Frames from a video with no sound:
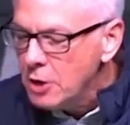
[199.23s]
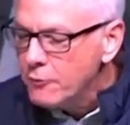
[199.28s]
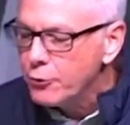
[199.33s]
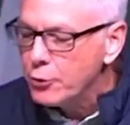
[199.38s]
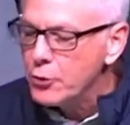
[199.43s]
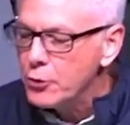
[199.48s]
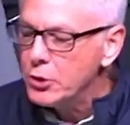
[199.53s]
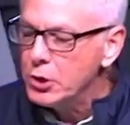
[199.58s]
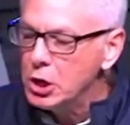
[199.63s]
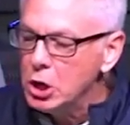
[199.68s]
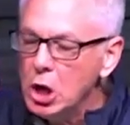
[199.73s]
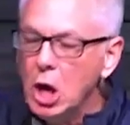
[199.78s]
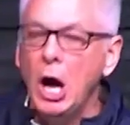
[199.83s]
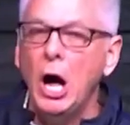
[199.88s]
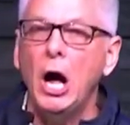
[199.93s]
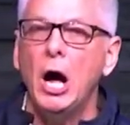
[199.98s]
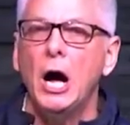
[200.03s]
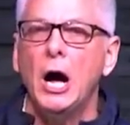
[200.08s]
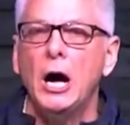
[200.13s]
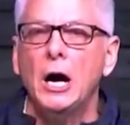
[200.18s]
For the
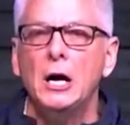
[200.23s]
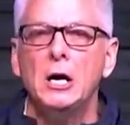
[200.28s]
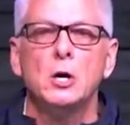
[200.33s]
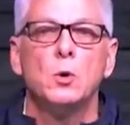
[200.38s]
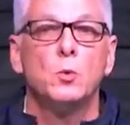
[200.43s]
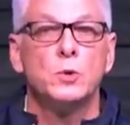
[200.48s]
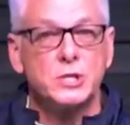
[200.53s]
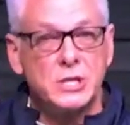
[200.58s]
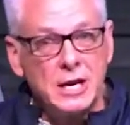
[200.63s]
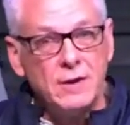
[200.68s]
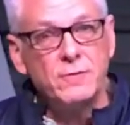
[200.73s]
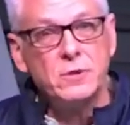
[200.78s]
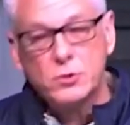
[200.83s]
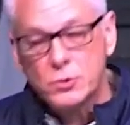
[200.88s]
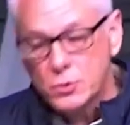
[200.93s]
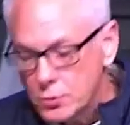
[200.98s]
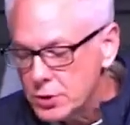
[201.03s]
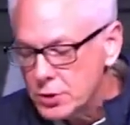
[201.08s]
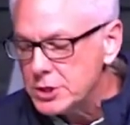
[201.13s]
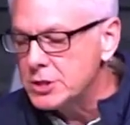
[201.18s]
law was given
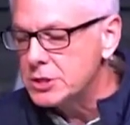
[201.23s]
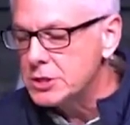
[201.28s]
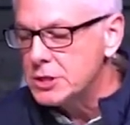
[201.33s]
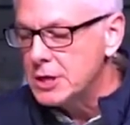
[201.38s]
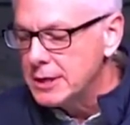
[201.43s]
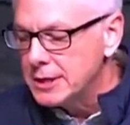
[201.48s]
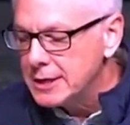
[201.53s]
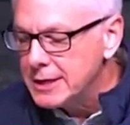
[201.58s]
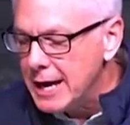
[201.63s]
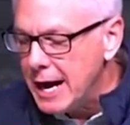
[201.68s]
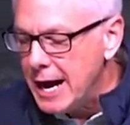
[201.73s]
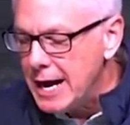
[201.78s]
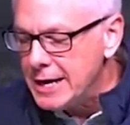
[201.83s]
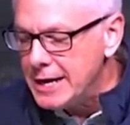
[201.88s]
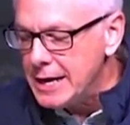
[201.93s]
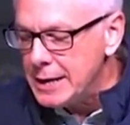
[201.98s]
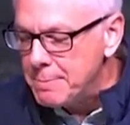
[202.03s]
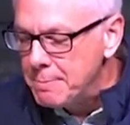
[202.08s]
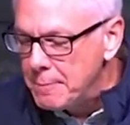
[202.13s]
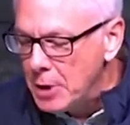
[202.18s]
through this guy
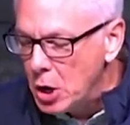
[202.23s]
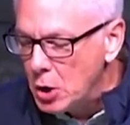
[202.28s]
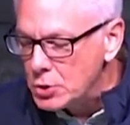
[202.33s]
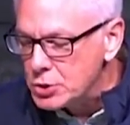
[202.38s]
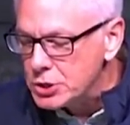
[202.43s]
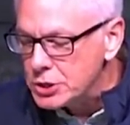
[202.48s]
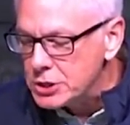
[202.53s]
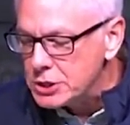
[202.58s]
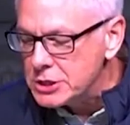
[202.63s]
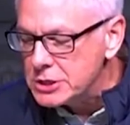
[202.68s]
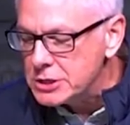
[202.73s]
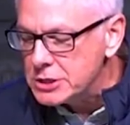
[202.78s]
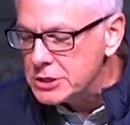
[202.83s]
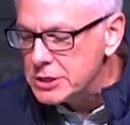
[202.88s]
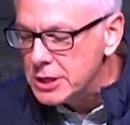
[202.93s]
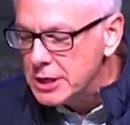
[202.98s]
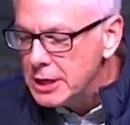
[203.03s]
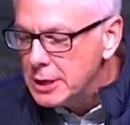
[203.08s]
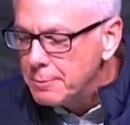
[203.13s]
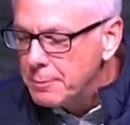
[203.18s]
named Moses,
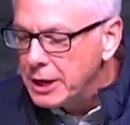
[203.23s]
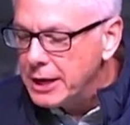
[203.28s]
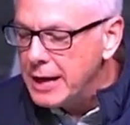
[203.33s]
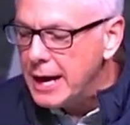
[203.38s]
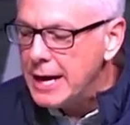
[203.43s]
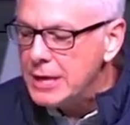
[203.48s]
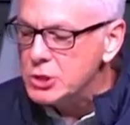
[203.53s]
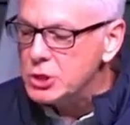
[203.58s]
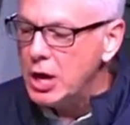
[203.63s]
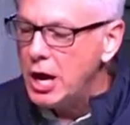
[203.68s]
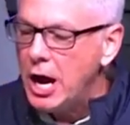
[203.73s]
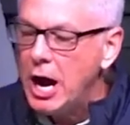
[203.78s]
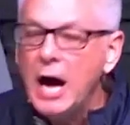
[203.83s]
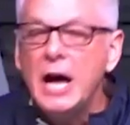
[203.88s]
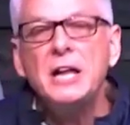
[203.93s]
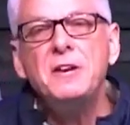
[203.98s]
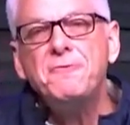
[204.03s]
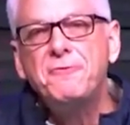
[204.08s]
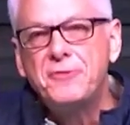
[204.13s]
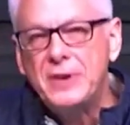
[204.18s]
but God's
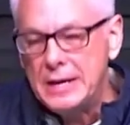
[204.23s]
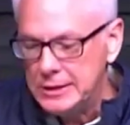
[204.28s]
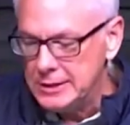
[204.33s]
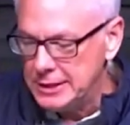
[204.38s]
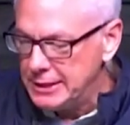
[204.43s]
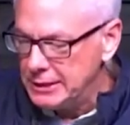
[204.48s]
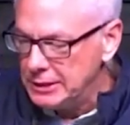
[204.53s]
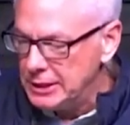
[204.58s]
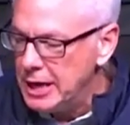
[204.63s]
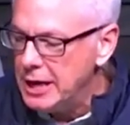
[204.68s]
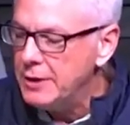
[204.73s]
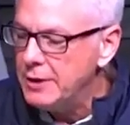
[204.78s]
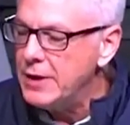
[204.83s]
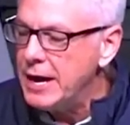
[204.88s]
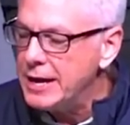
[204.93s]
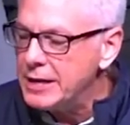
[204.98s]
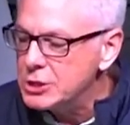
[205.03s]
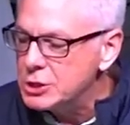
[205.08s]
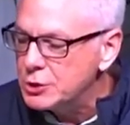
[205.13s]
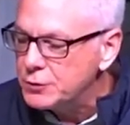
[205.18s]
unfailing love
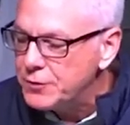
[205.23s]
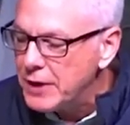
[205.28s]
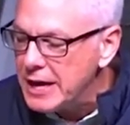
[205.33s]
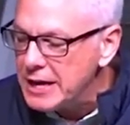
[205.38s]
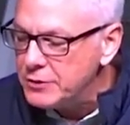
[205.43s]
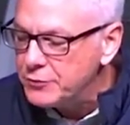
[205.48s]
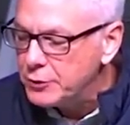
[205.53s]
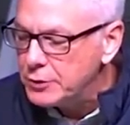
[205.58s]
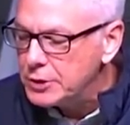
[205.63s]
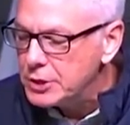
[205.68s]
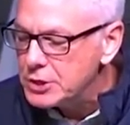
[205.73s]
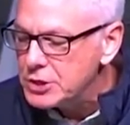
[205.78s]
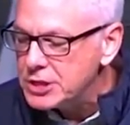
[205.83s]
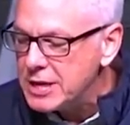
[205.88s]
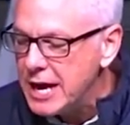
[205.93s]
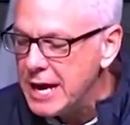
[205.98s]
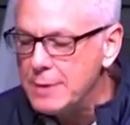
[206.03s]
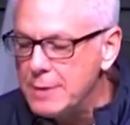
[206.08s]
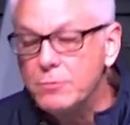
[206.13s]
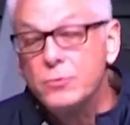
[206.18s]
and his faithfulness
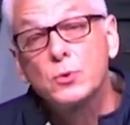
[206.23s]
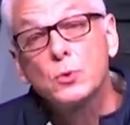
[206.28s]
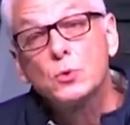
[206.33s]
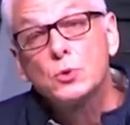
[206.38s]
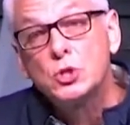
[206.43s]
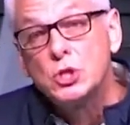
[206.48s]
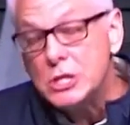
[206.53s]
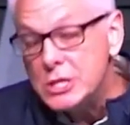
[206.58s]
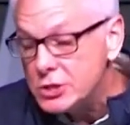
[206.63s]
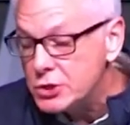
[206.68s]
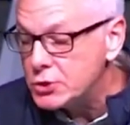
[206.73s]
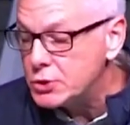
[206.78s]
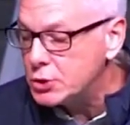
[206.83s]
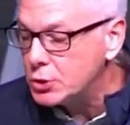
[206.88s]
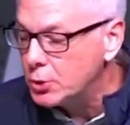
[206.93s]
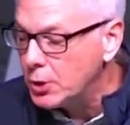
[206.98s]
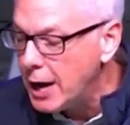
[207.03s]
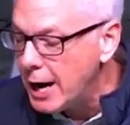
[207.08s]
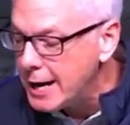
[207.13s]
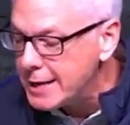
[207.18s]
came through Jesus
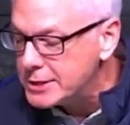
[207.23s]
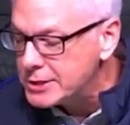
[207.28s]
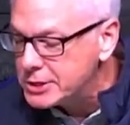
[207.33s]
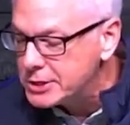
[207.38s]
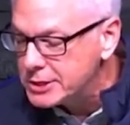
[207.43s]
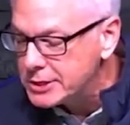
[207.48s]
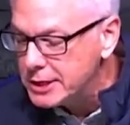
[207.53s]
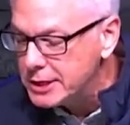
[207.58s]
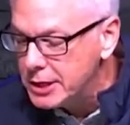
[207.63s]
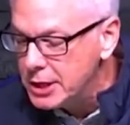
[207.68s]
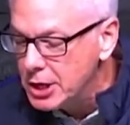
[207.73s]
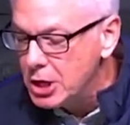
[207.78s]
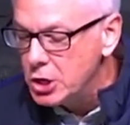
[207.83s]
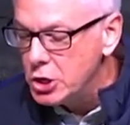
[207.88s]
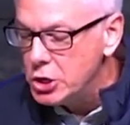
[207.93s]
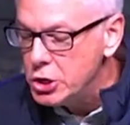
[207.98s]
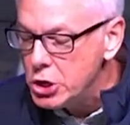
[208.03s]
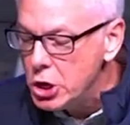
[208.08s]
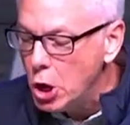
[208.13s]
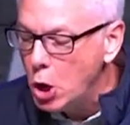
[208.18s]
Christ.
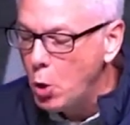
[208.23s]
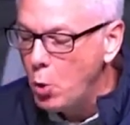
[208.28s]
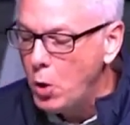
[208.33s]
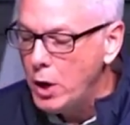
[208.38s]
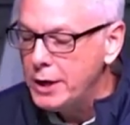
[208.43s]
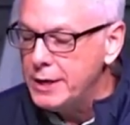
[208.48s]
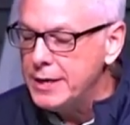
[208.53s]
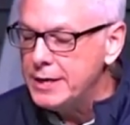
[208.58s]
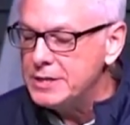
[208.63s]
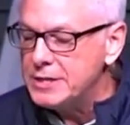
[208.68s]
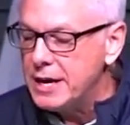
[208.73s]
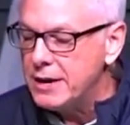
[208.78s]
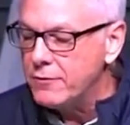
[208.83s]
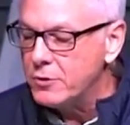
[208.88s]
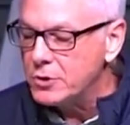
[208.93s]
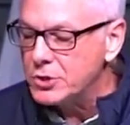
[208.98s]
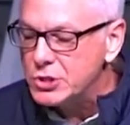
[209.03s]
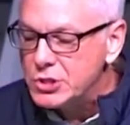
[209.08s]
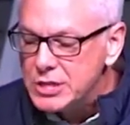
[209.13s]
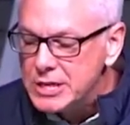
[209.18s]
No one has
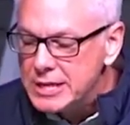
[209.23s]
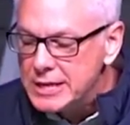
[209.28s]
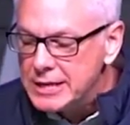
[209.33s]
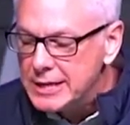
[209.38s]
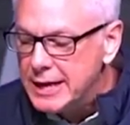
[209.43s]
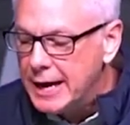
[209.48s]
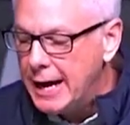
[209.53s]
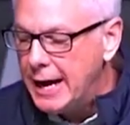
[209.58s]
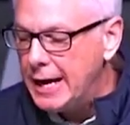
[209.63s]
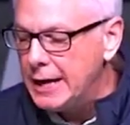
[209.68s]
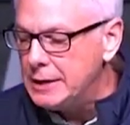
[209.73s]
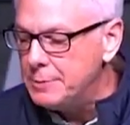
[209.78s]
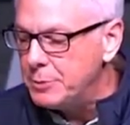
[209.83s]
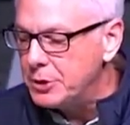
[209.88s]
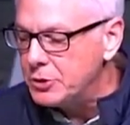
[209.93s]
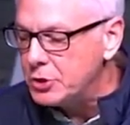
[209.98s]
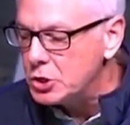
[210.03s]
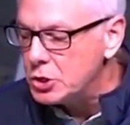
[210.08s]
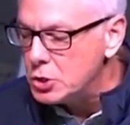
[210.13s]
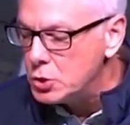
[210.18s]
ever seen God,
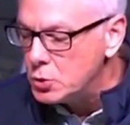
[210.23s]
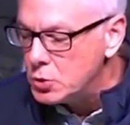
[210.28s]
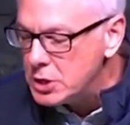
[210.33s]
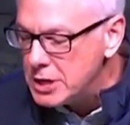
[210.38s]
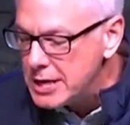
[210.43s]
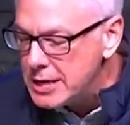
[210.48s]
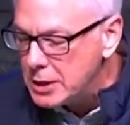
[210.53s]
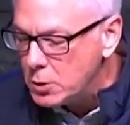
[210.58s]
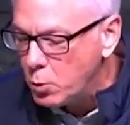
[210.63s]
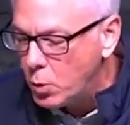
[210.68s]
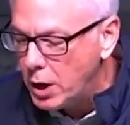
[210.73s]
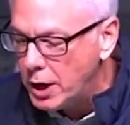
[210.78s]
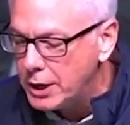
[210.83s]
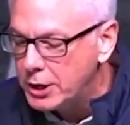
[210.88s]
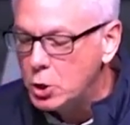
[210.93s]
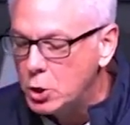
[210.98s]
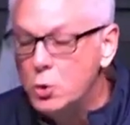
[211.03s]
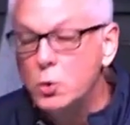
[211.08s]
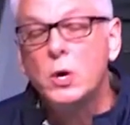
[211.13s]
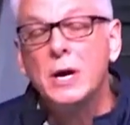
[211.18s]
but the unique one
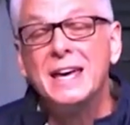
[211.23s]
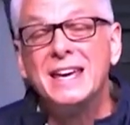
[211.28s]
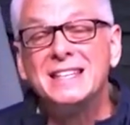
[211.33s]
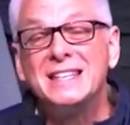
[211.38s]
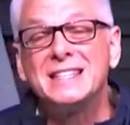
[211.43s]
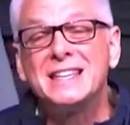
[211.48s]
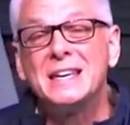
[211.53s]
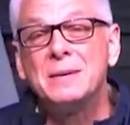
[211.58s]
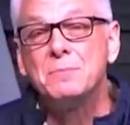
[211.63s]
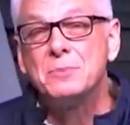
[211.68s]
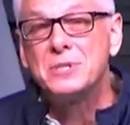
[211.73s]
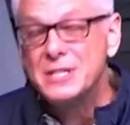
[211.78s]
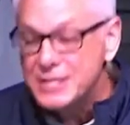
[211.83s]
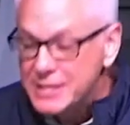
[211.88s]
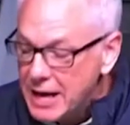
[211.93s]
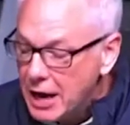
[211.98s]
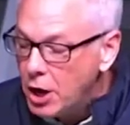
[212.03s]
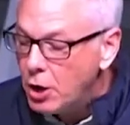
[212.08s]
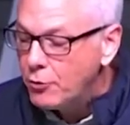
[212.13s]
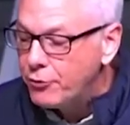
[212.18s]
who is
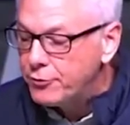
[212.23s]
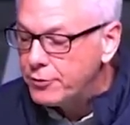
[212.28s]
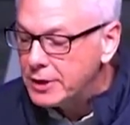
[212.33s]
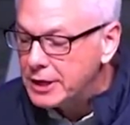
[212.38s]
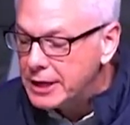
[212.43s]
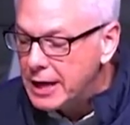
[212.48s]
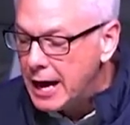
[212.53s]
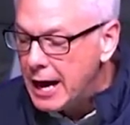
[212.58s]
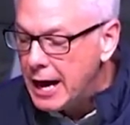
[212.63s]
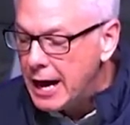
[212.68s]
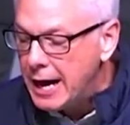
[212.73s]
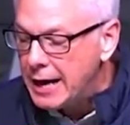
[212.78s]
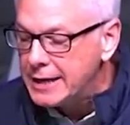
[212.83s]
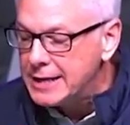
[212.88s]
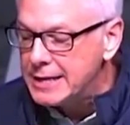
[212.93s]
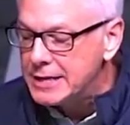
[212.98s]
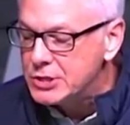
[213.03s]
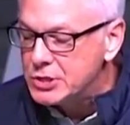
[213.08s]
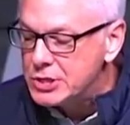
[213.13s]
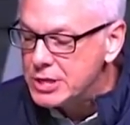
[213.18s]
himself God
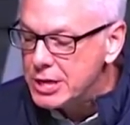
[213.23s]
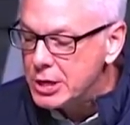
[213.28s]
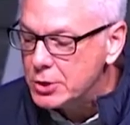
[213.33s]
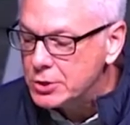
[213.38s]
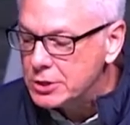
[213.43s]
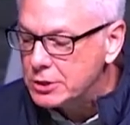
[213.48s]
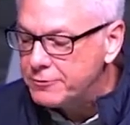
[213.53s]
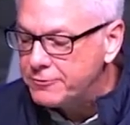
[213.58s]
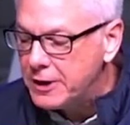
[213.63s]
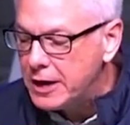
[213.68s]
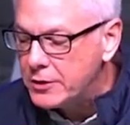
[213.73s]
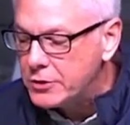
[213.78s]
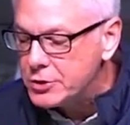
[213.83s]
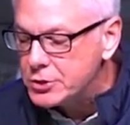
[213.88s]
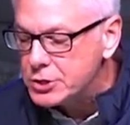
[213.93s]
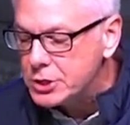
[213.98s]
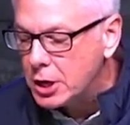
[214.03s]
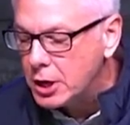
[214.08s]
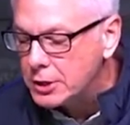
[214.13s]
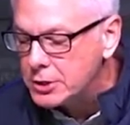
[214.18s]
is near to the
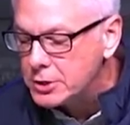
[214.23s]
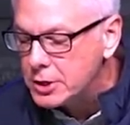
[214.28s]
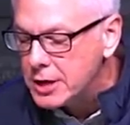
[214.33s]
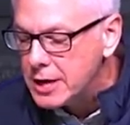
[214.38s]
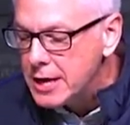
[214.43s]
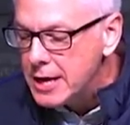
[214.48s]
Father's heart.